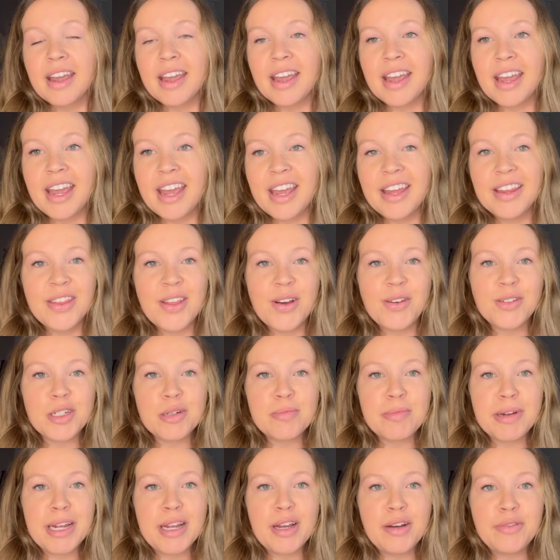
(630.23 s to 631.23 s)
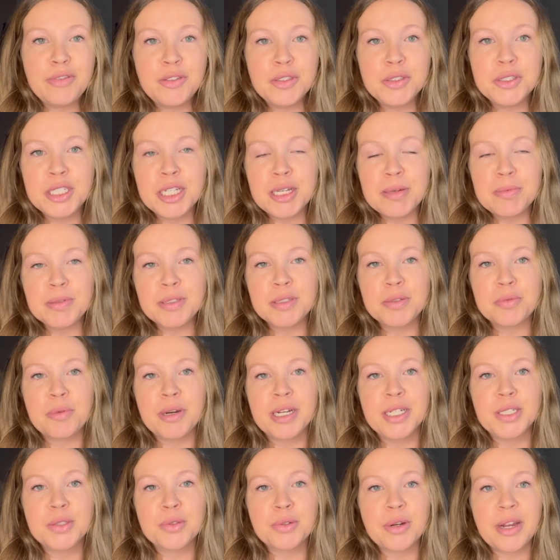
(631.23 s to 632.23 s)
And those are my helpful tips
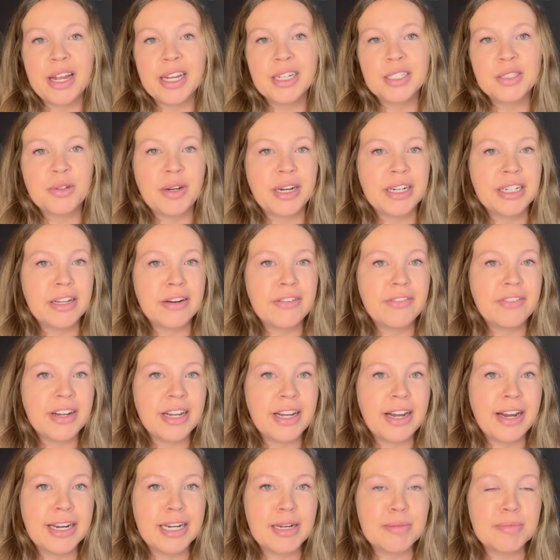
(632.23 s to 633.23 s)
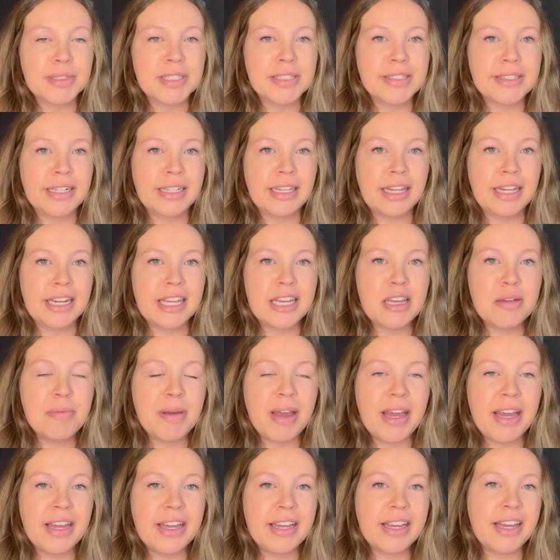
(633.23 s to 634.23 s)
when trying to identify items to sell on
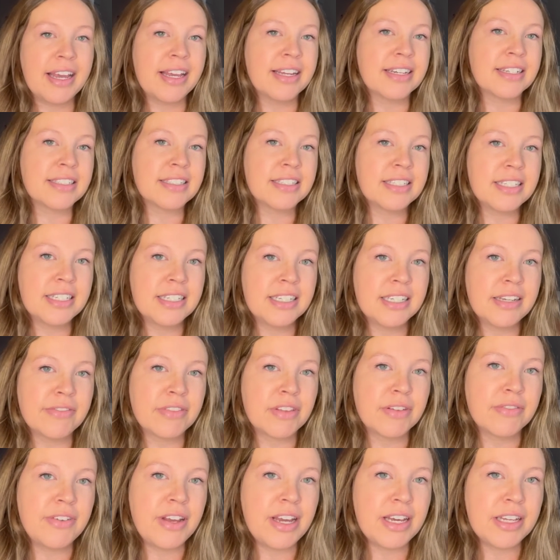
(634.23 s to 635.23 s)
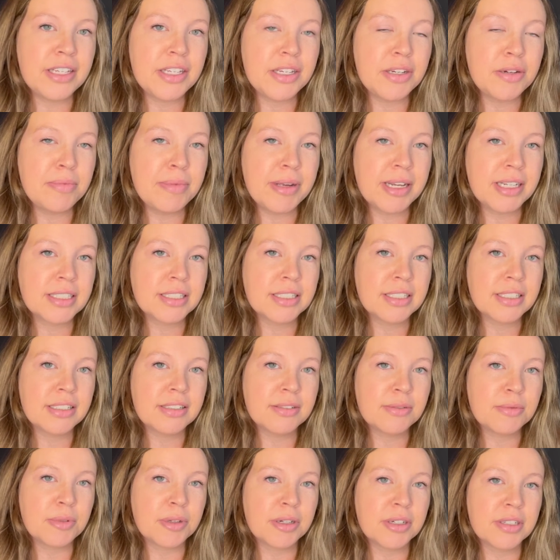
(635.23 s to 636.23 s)
eBay and to see if the value makes
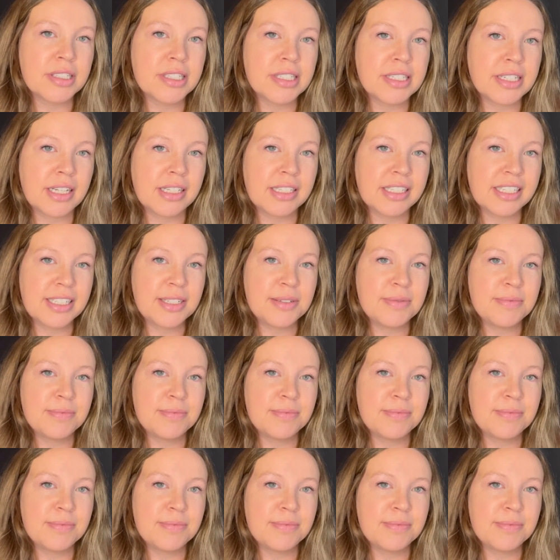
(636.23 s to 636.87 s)
it worth selling.